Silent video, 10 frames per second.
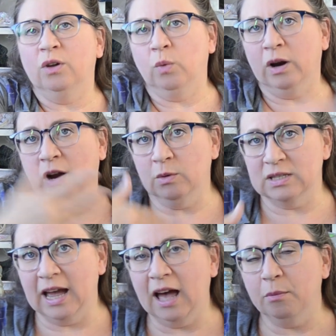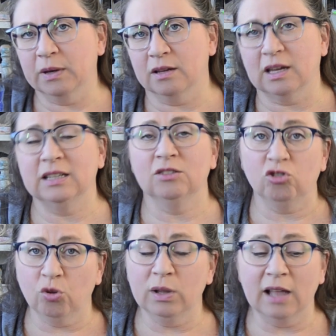where I was at because I didn't
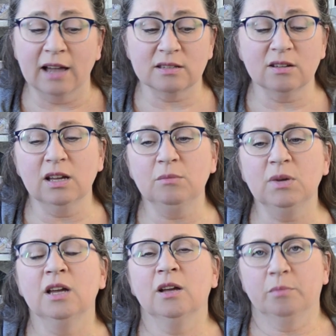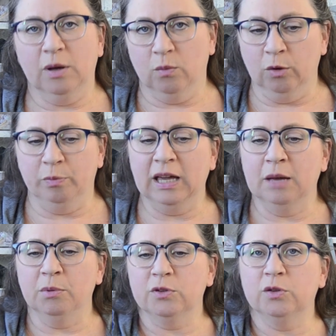show it last time, but we'll be
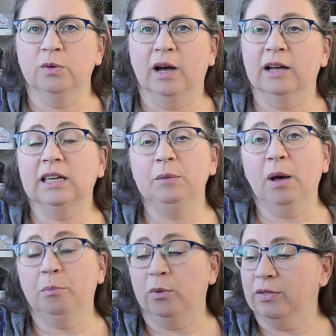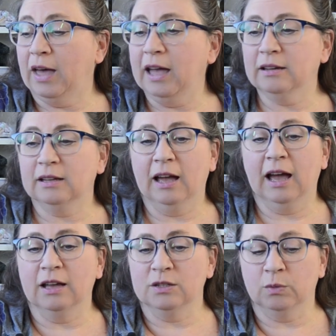able to keep up with that
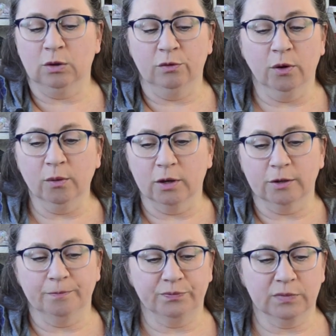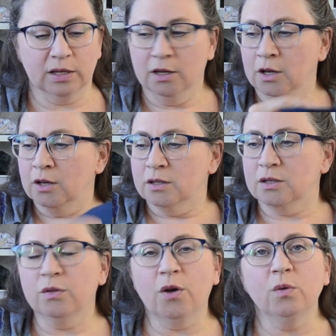as we go forward.
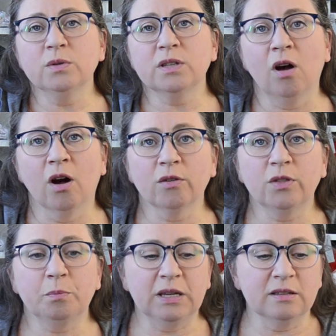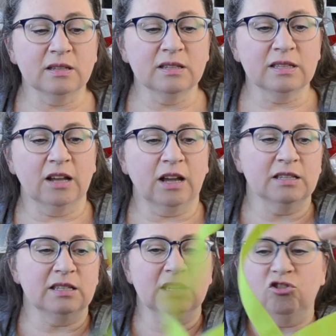So those are the pieces that I
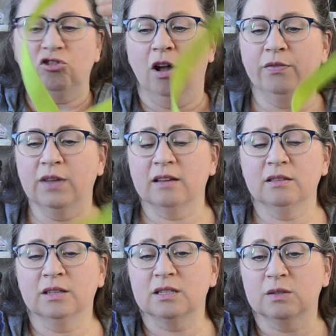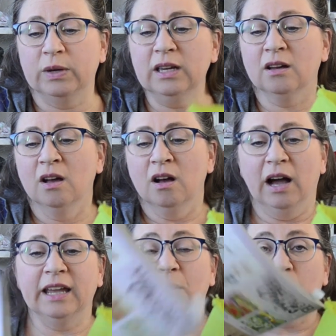stitched on this week.
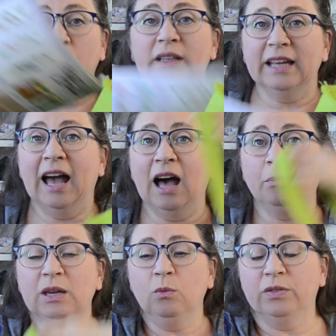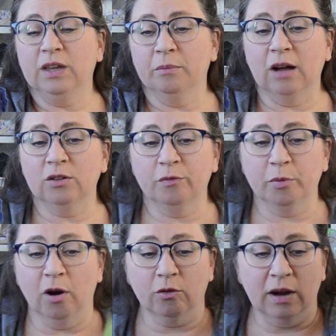I am really happy with the amount of
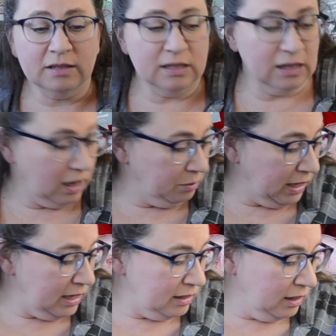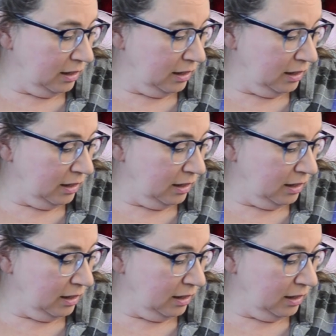progress that I made.